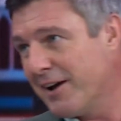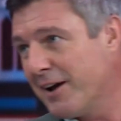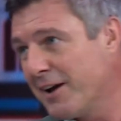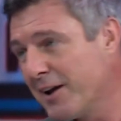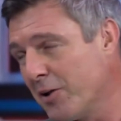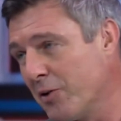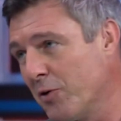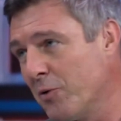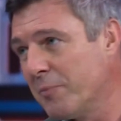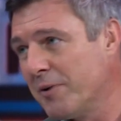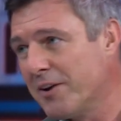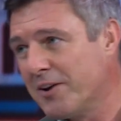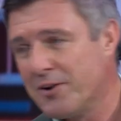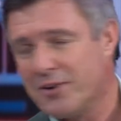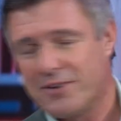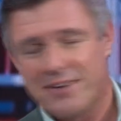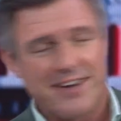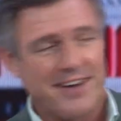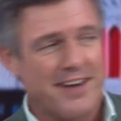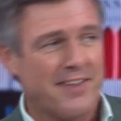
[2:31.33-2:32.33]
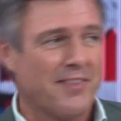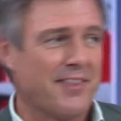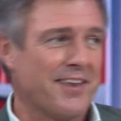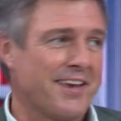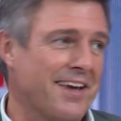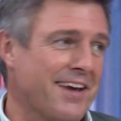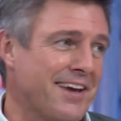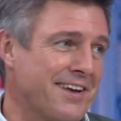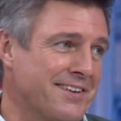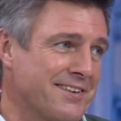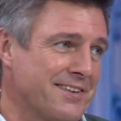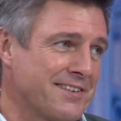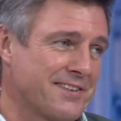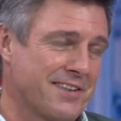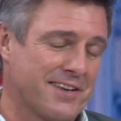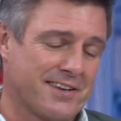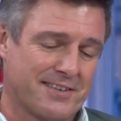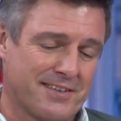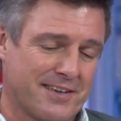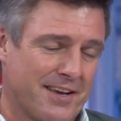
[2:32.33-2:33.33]
it'll all be good in the end, as
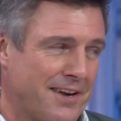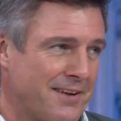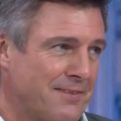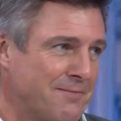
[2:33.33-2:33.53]
they say.